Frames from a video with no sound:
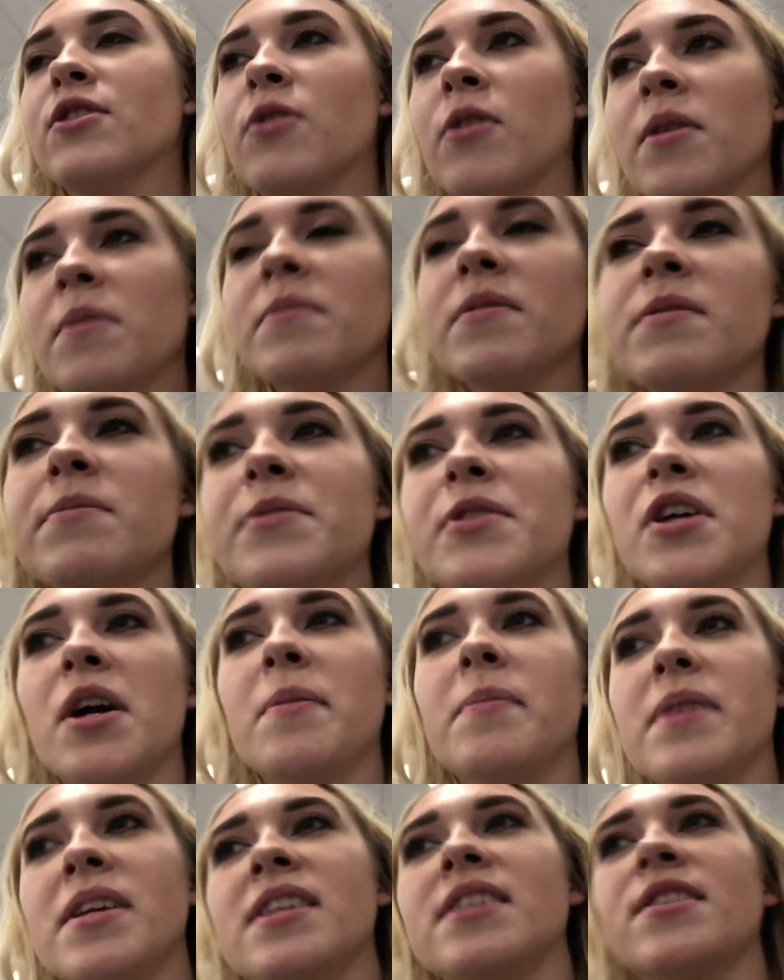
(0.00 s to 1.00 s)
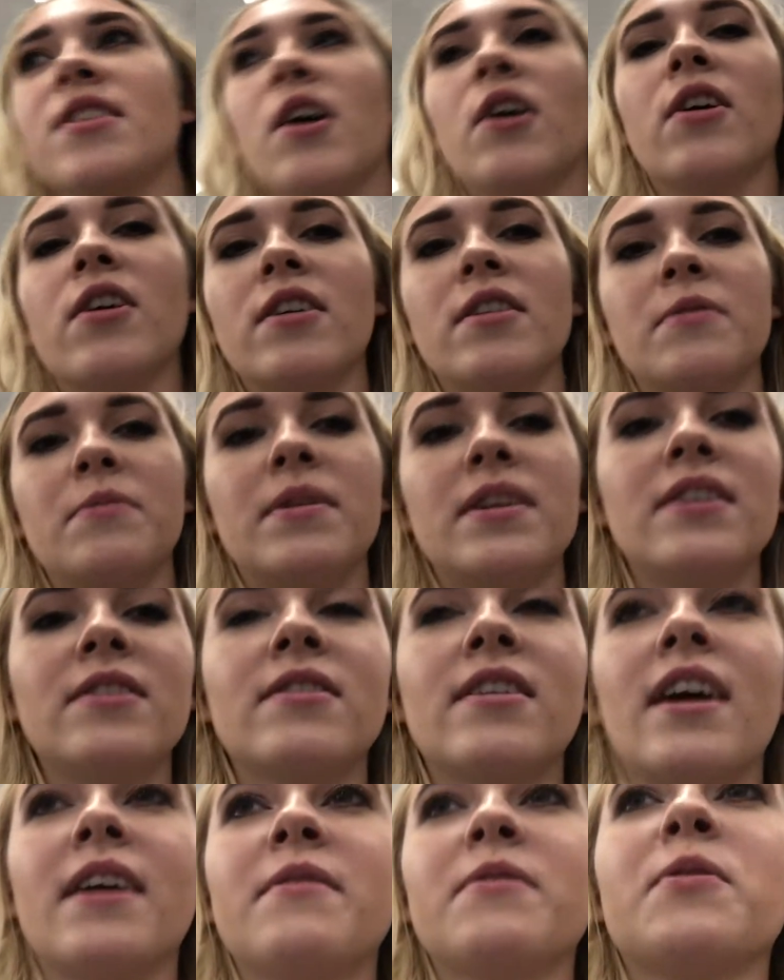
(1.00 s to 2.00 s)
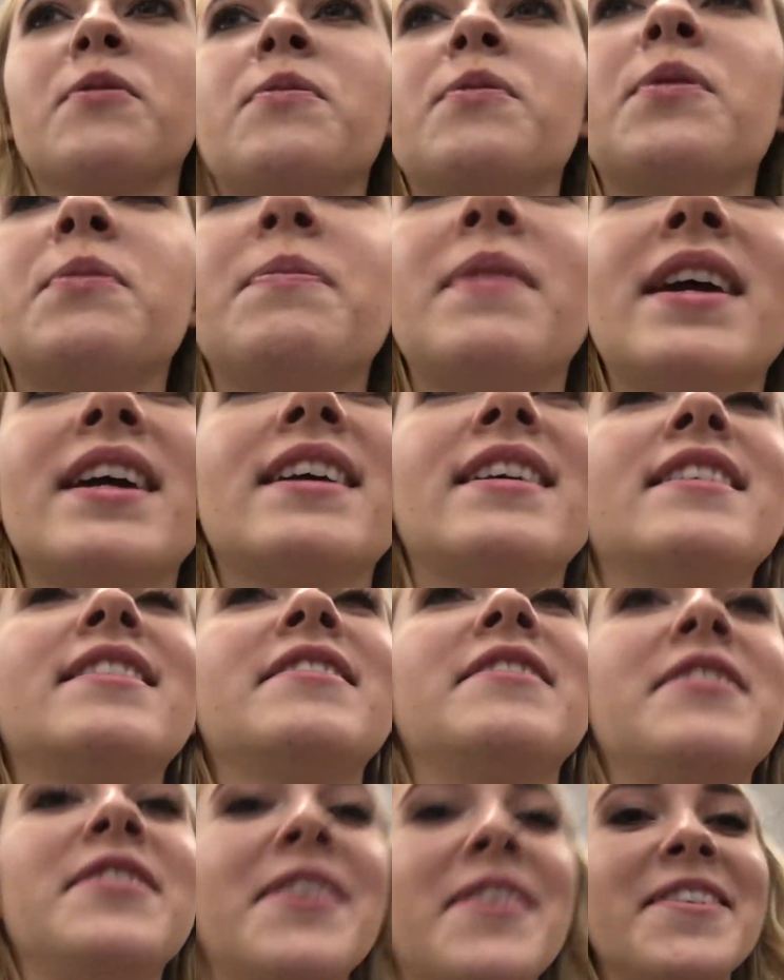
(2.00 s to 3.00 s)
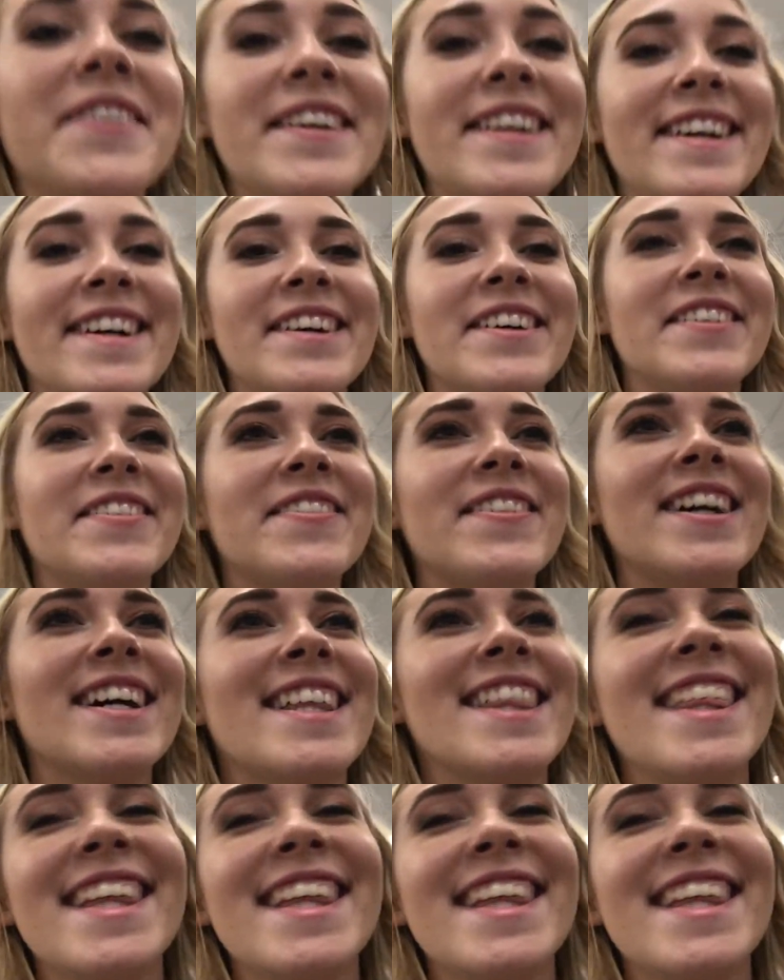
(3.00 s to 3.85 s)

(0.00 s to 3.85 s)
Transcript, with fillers: dorm room shopping is hard when you have a roommate and you don't yes. know what